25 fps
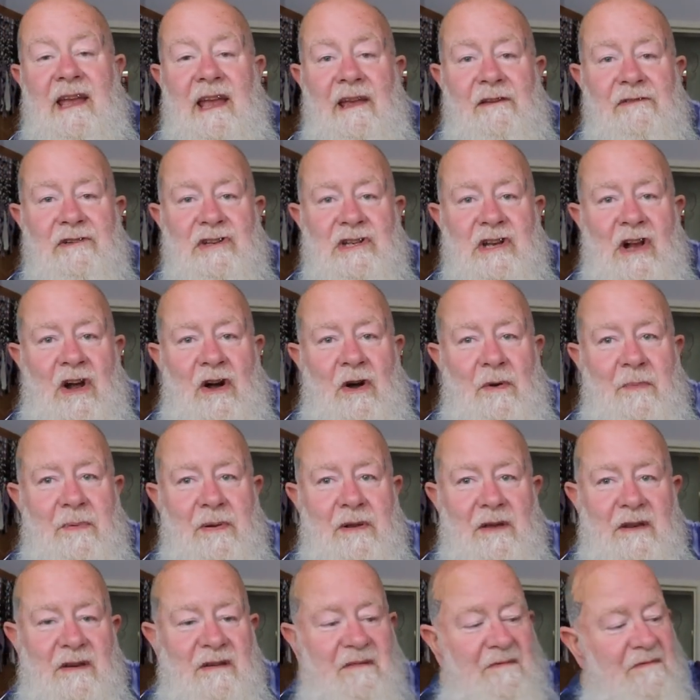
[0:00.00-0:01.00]
gift shop
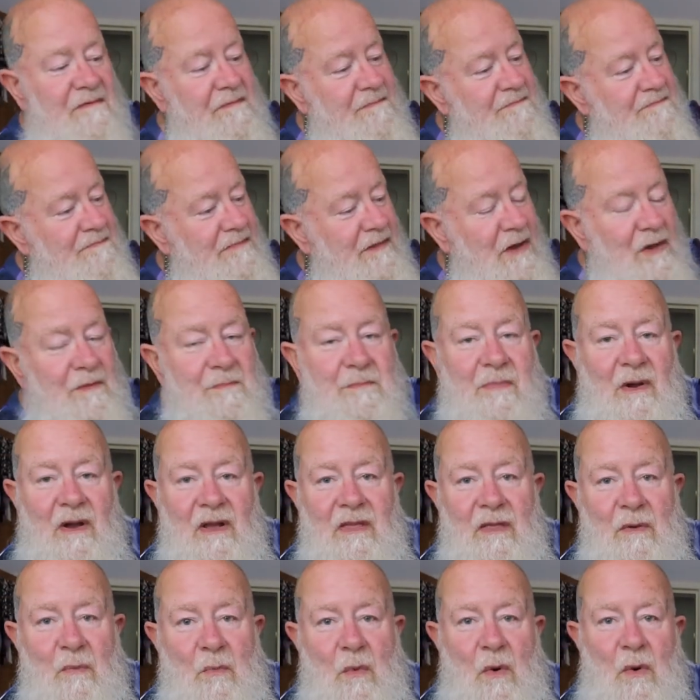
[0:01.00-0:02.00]
and you can
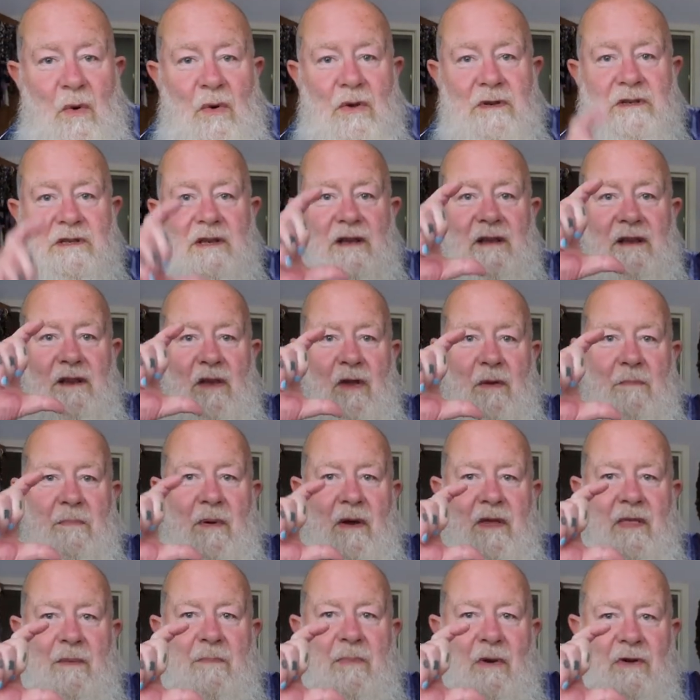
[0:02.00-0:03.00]
buy the water,
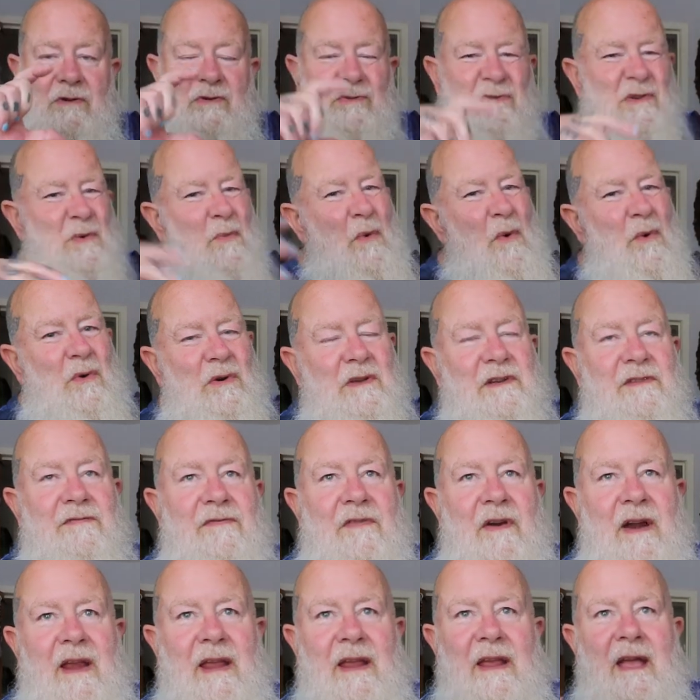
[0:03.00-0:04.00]
buy the bottles of water, it's
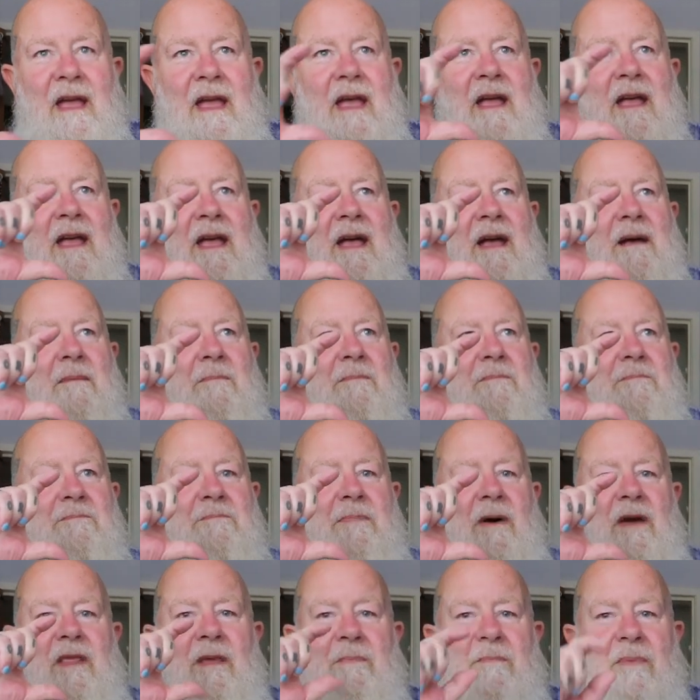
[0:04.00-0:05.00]
free,
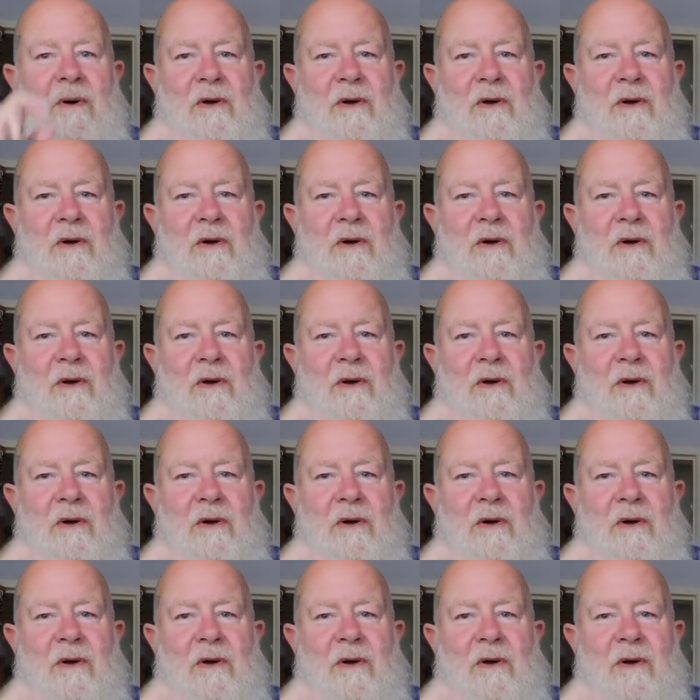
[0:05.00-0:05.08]
buy the